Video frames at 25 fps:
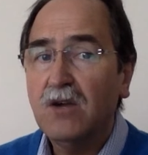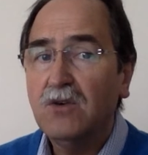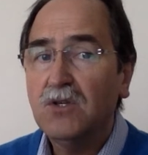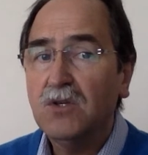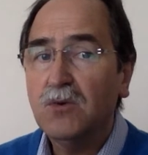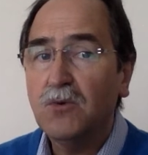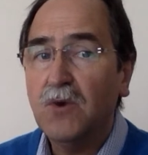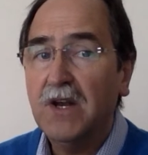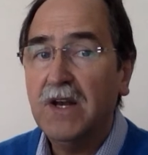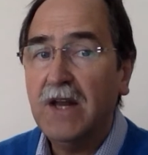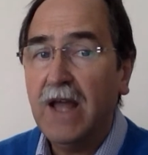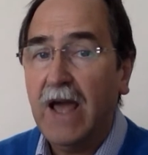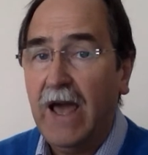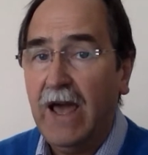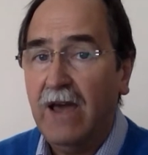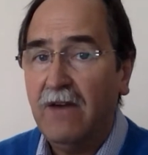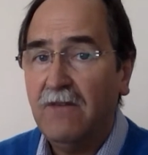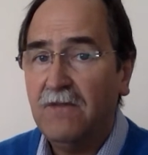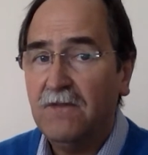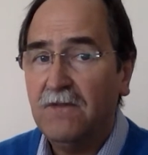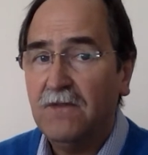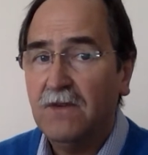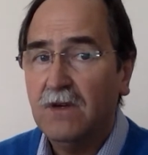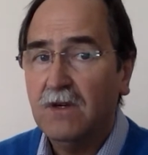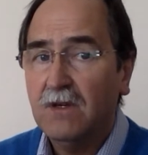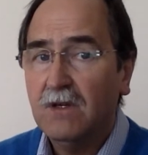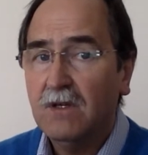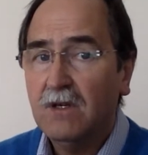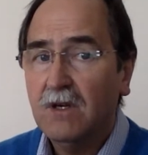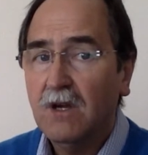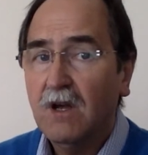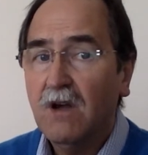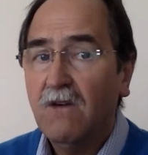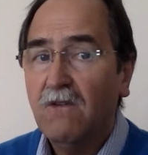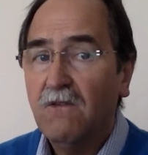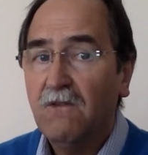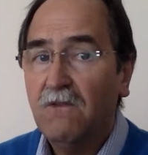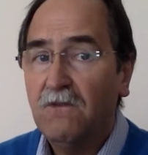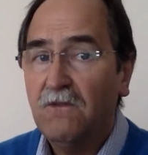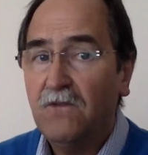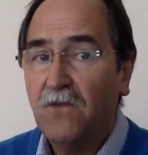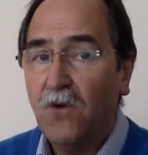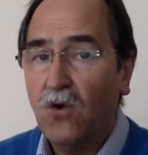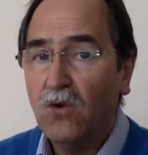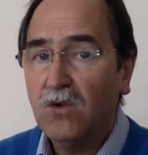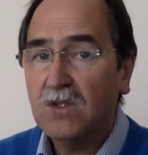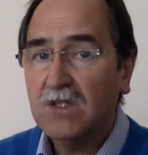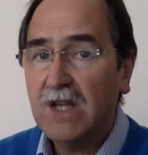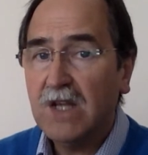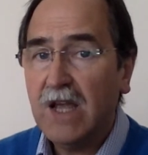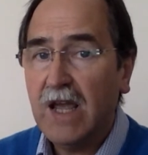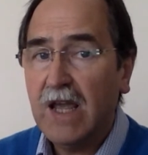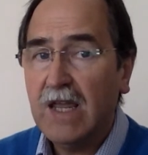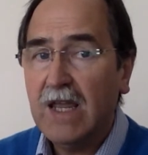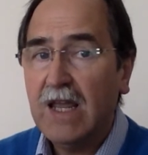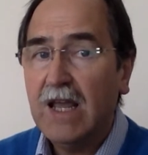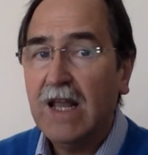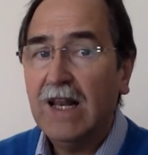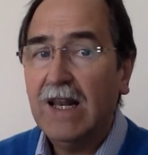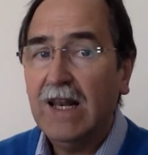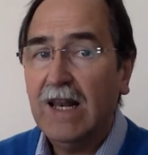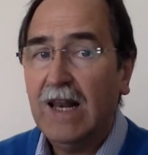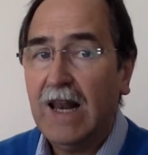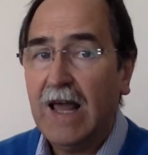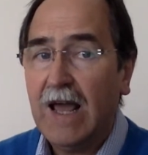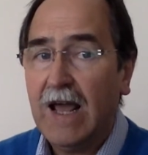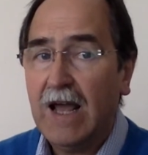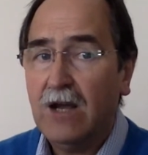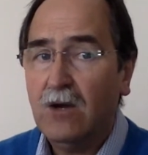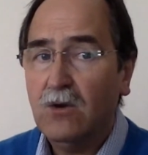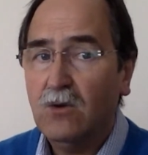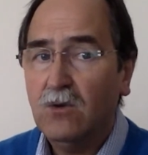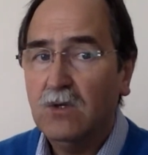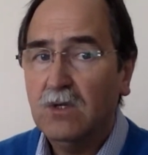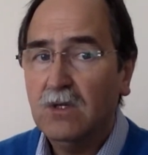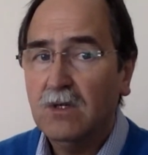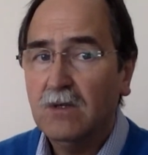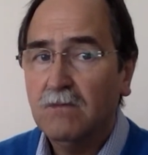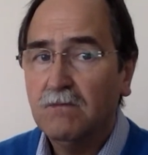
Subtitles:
to an F, forte, loud.